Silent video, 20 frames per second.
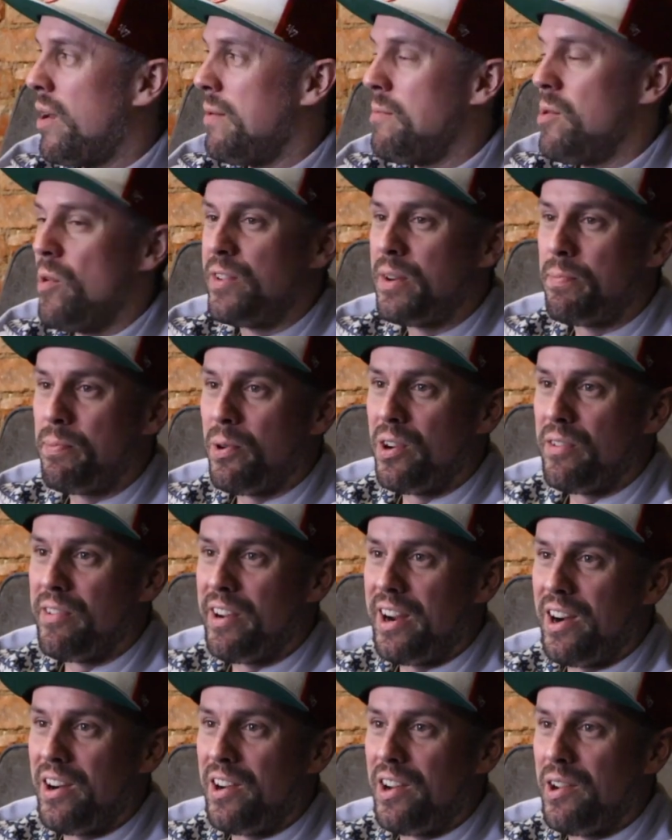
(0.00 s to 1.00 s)
moved to Puerto
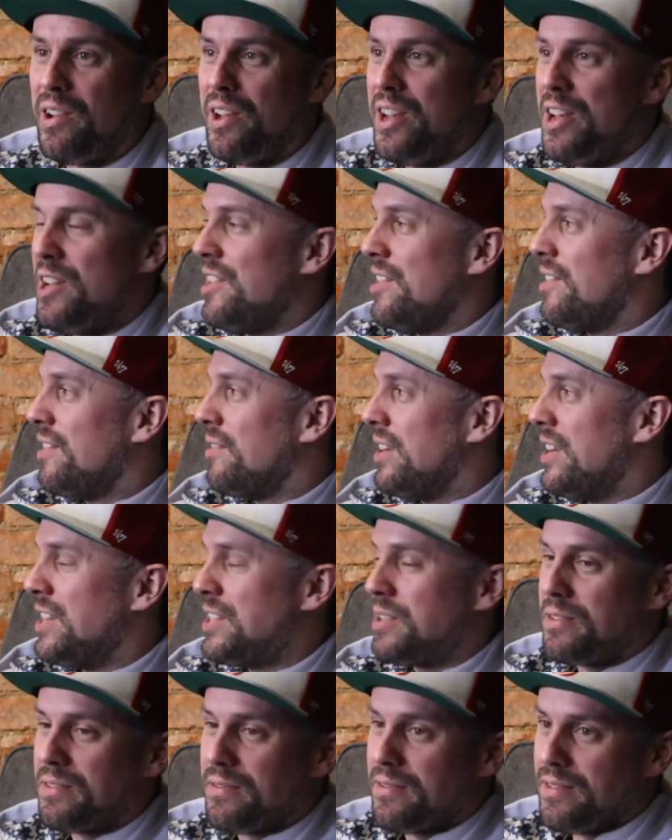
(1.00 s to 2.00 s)
Vallarta,
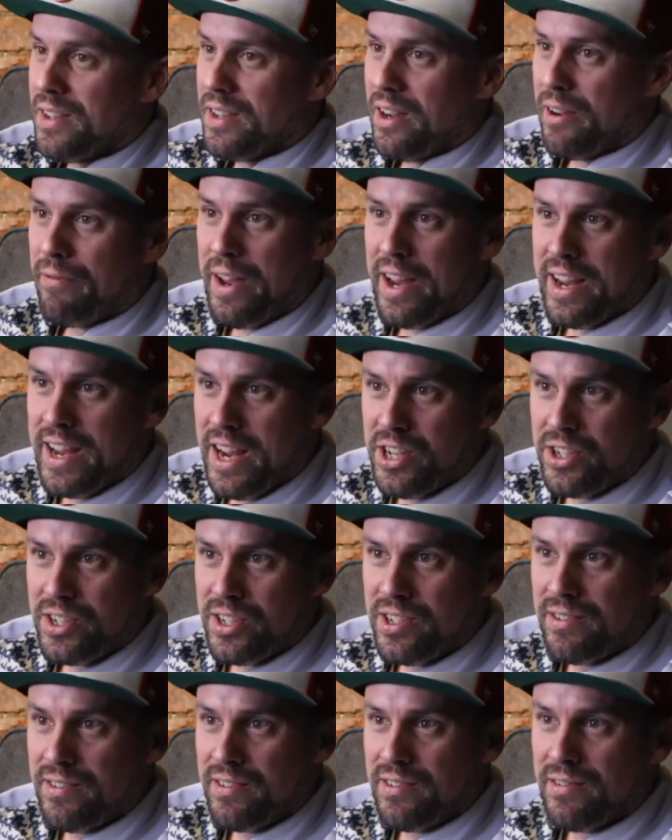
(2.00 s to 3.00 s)
it's a
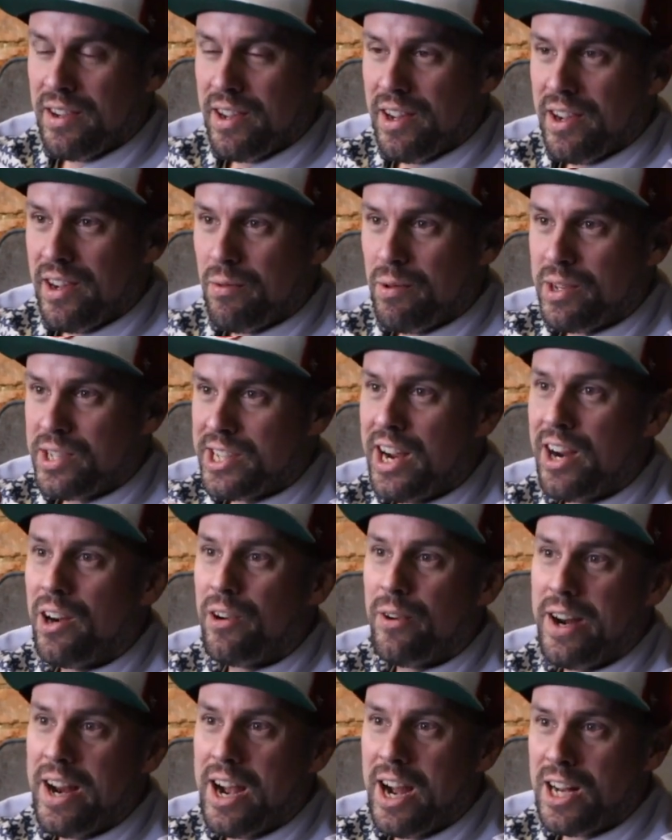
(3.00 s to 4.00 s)
vacation uh,
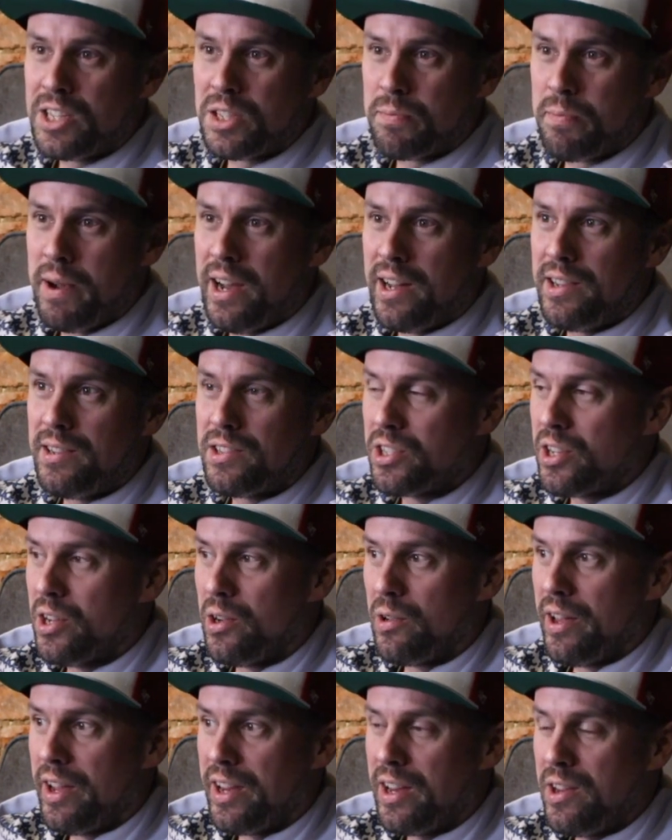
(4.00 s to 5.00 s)
retiree hotspot.
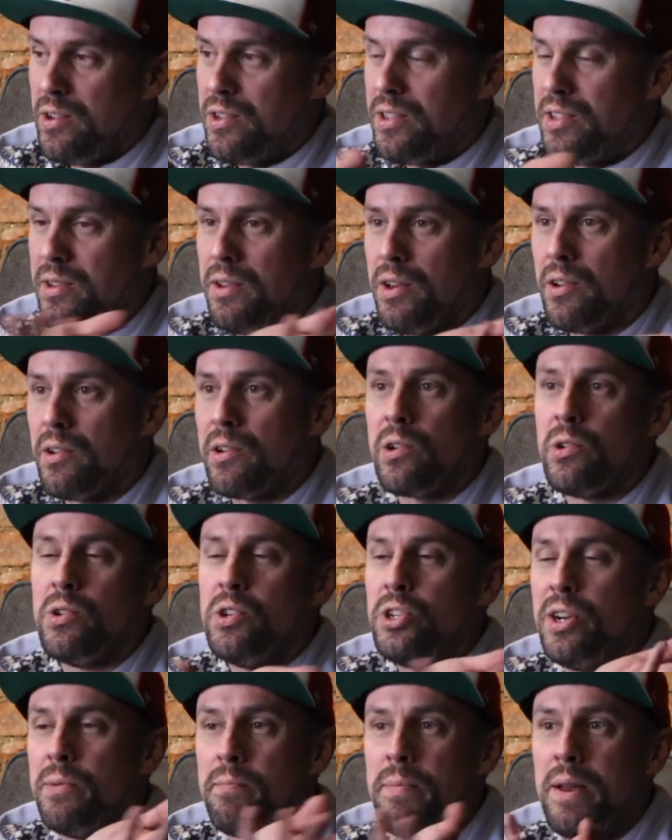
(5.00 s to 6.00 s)
So like you you know
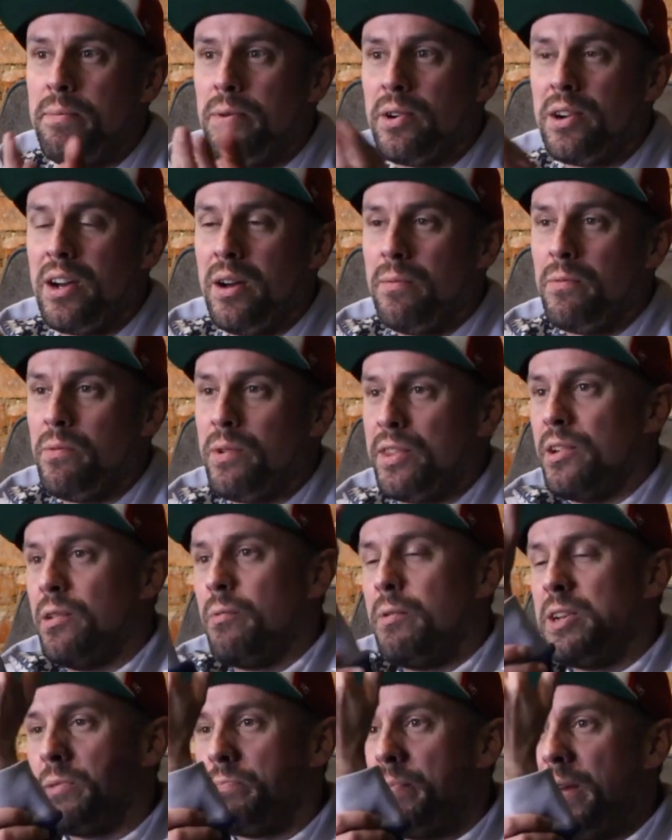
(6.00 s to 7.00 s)
cruise ship people come with their
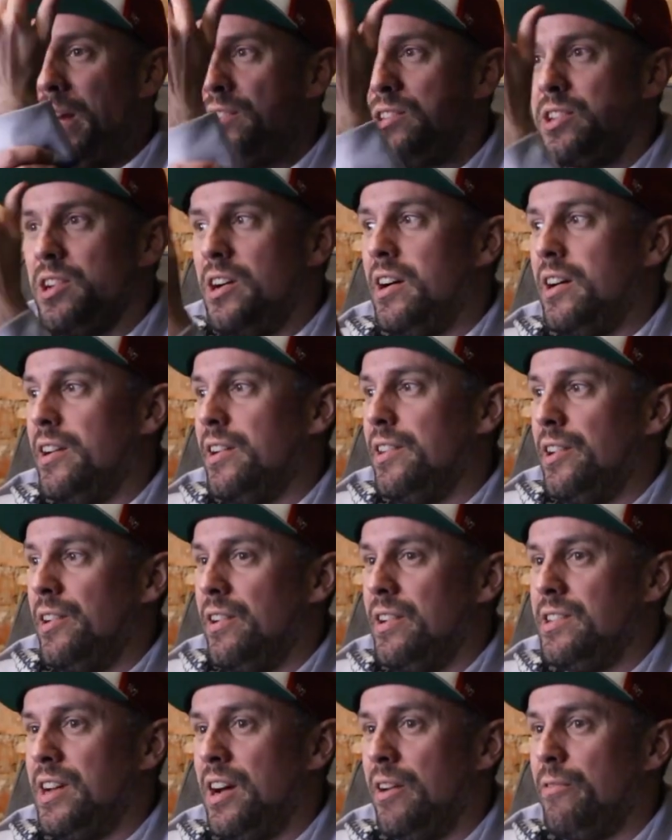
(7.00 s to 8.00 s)
wristbands on and
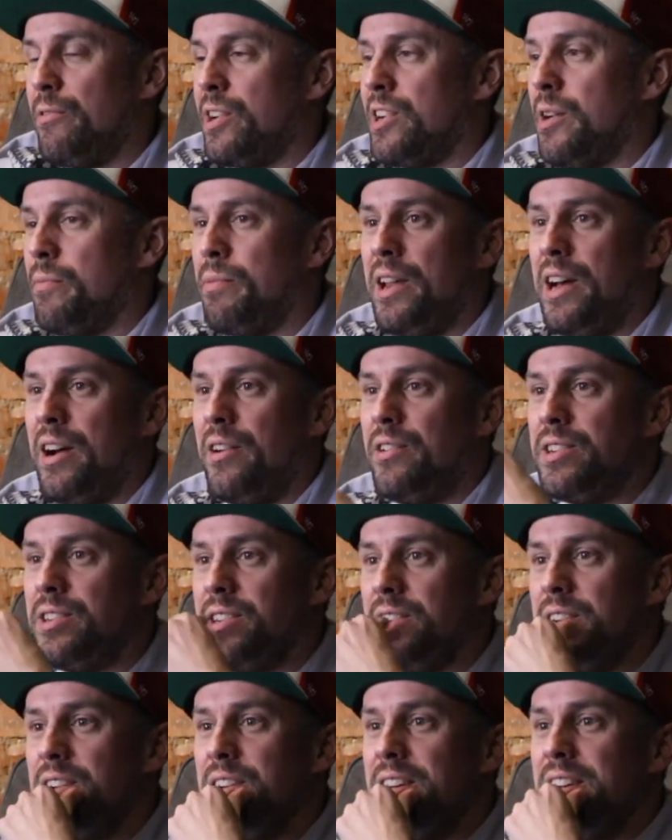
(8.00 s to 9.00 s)
they're in town. they're like, where can I get
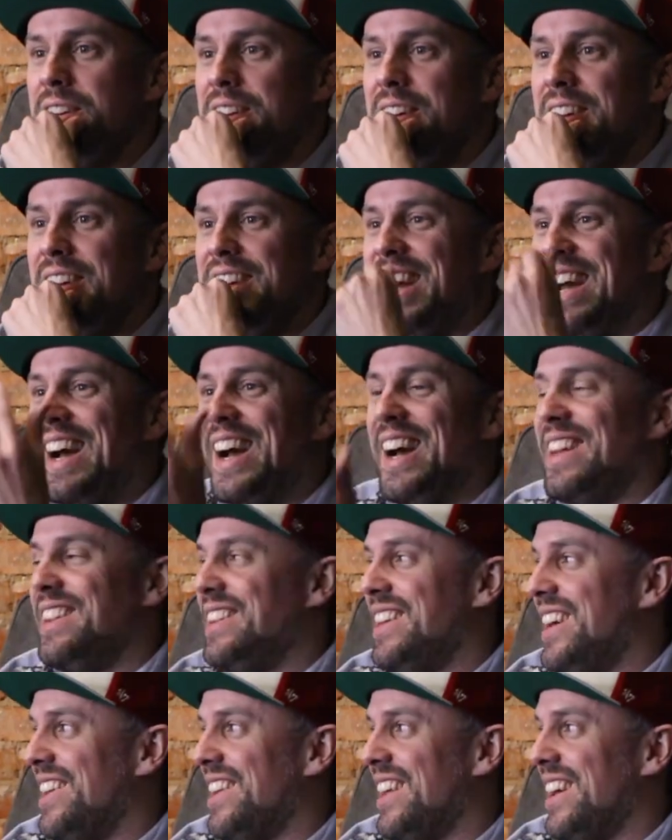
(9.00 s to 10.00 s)
some Wi-Fi? Yeah,
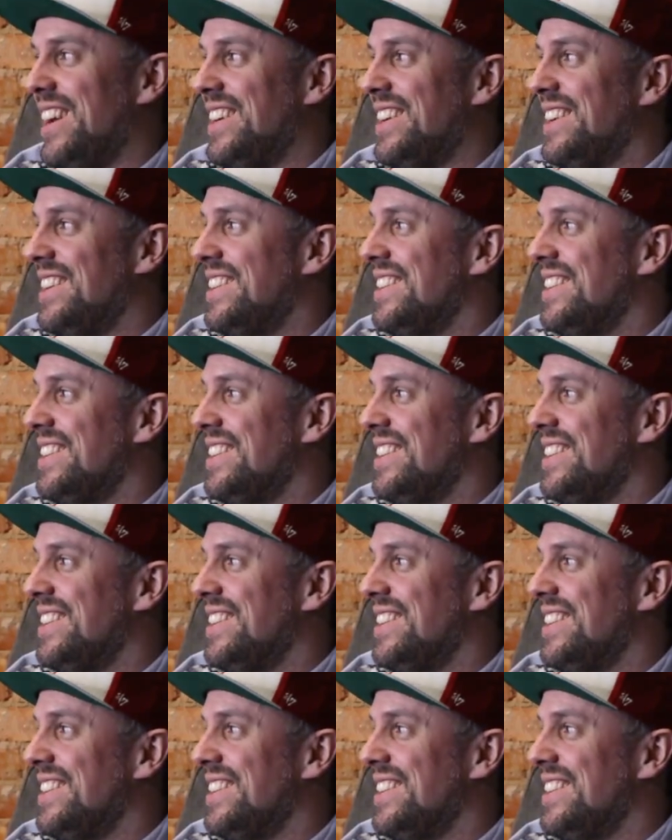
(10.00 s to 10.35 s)
and then retired like